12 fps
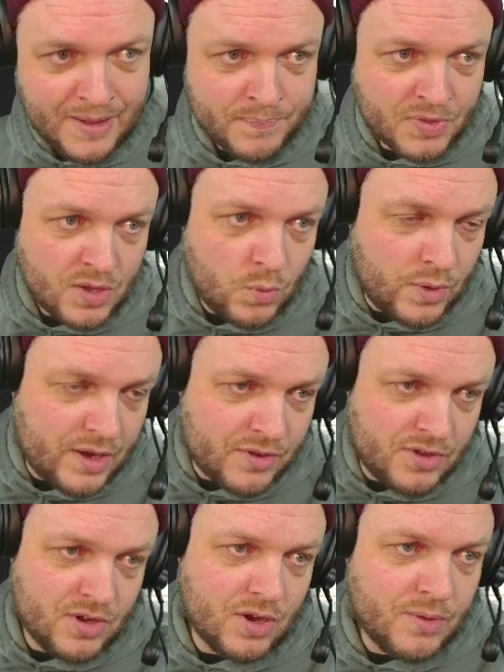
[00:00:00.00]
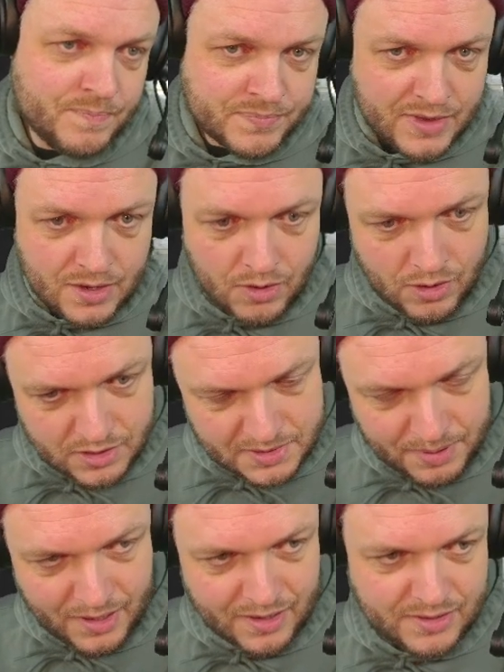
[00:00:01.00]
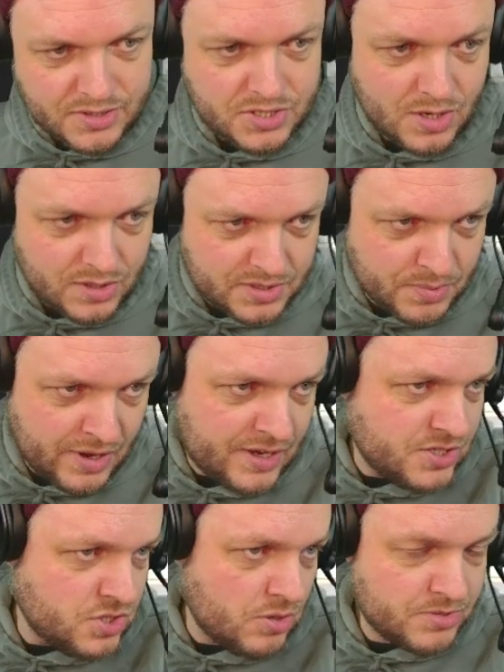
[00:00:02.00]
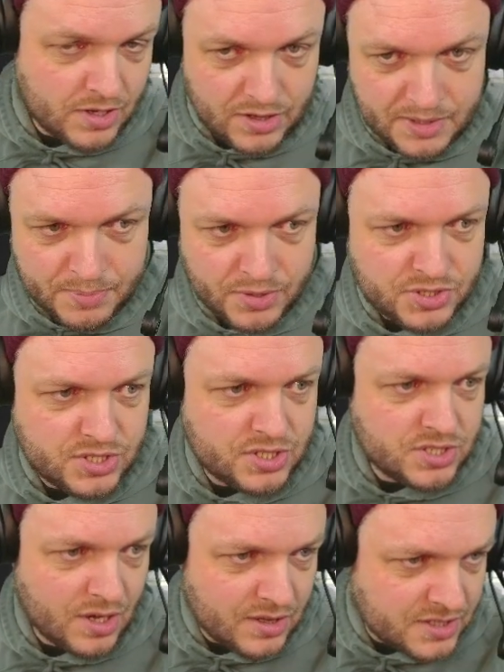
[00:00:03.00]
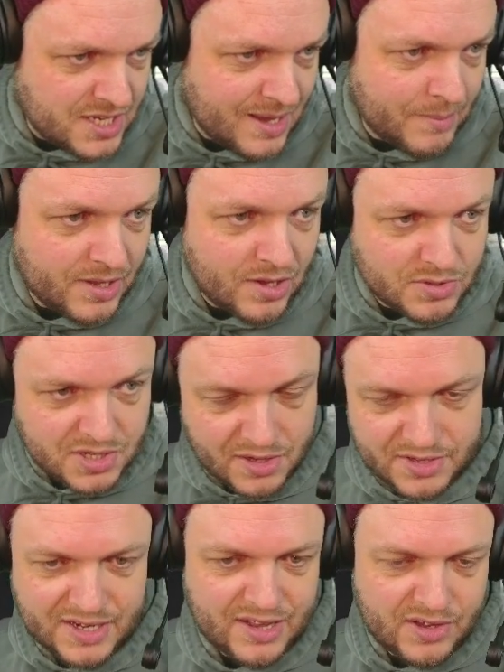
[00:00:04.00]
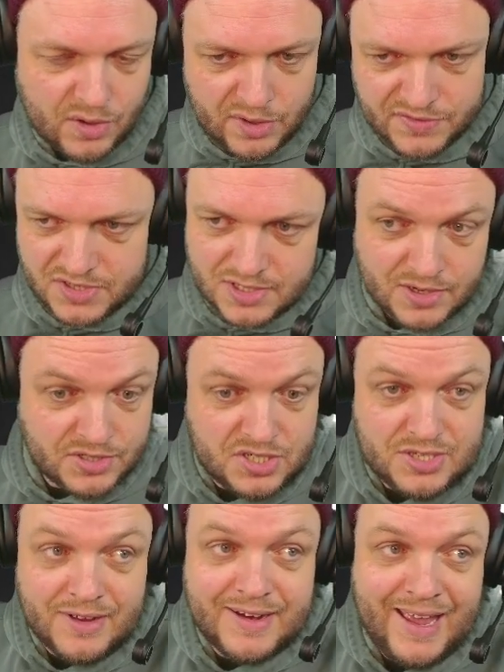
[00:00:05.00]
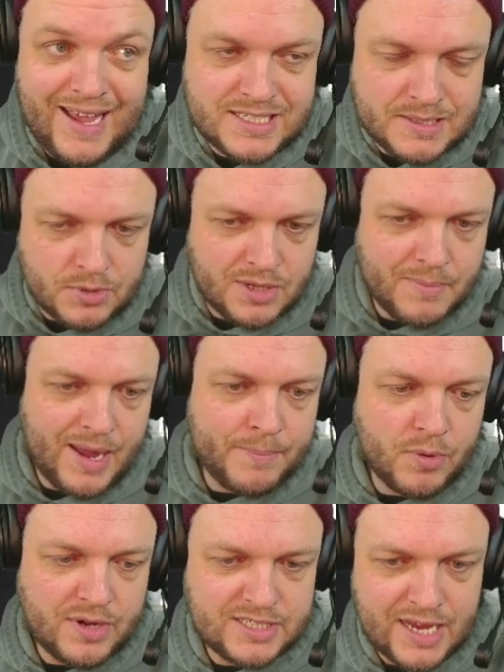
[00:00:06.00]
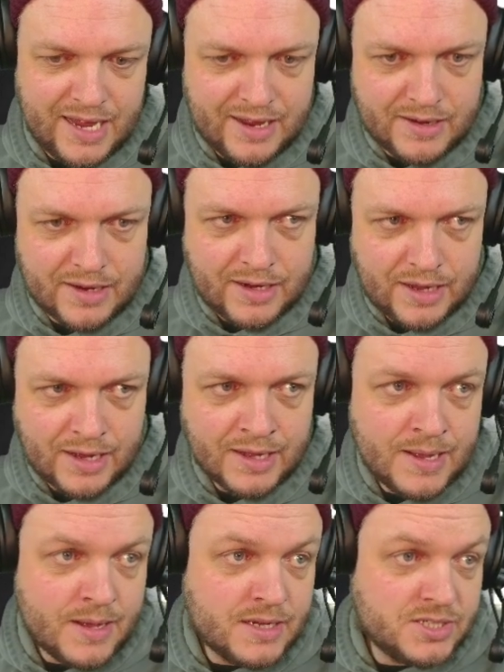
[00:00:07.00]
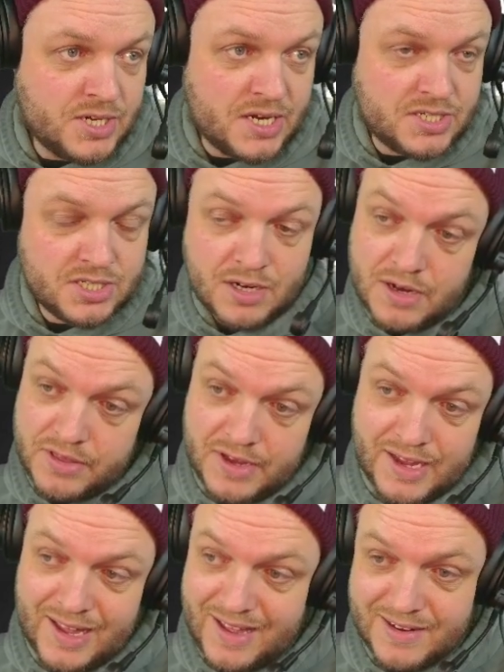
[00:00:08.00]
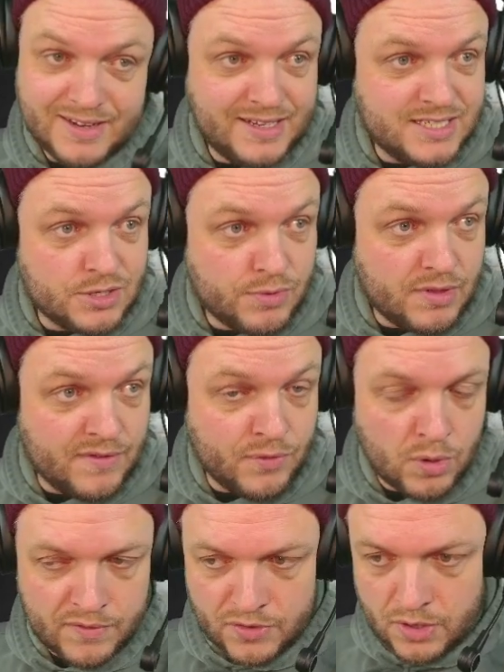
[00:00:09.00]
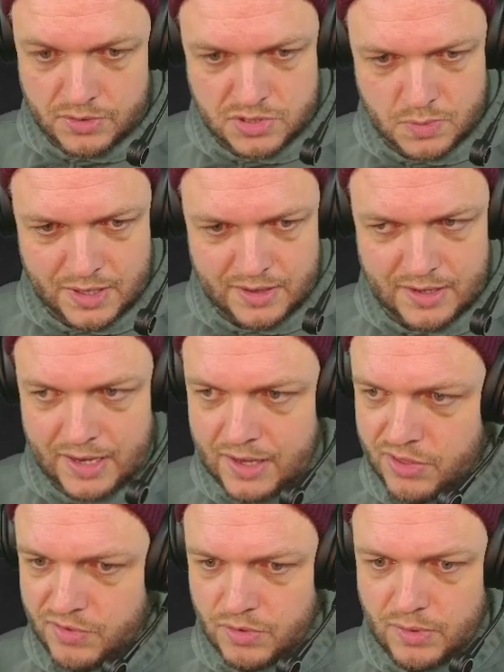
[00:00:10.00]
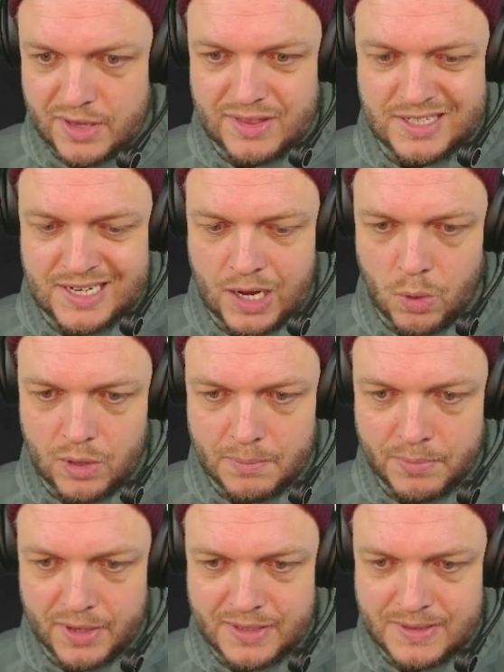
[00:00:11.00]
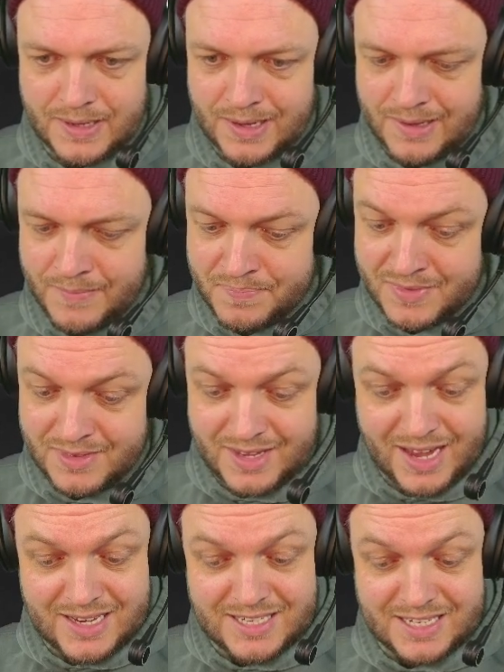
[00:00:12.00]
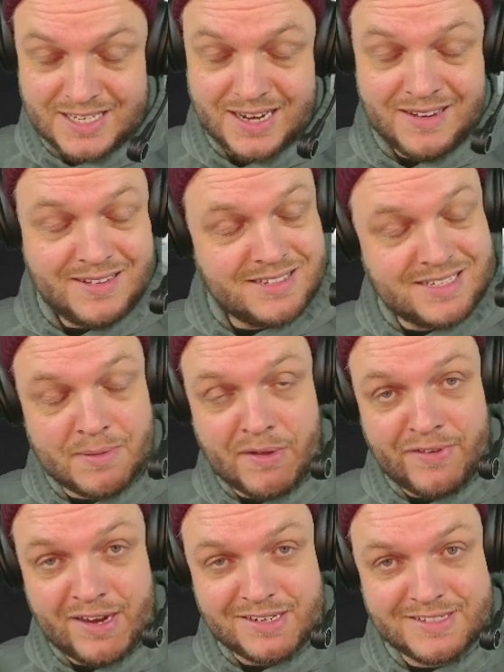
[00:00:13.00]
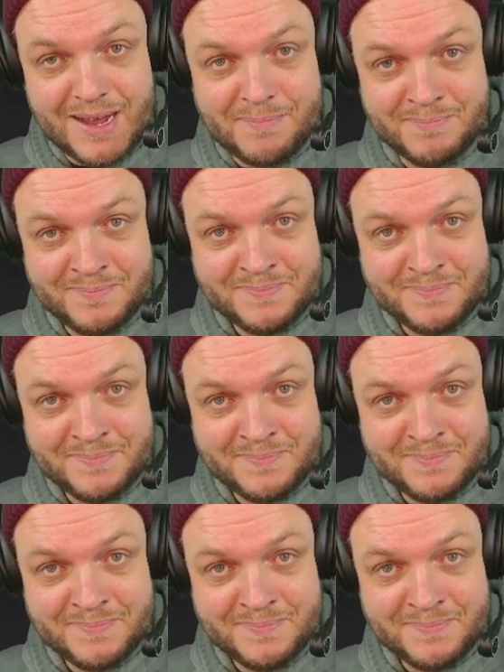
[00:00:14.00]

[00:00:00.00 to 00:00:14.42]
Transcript: where, you know, all the Ponders, all the Brainstorms, all the Pushes, all the Tamios, all the Nethergoyfs are just uncastable in my opponent's hand, and chances are they had at least 3 or 4 of those when they threw in the towel. But yeah, as I said, semifinals time.